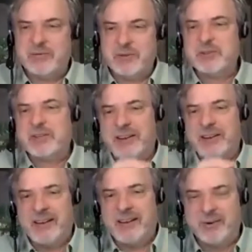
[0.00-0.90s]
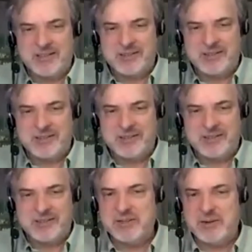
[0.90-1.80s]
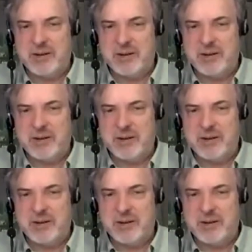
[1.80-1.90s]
and filtering and aggregating is a challenge.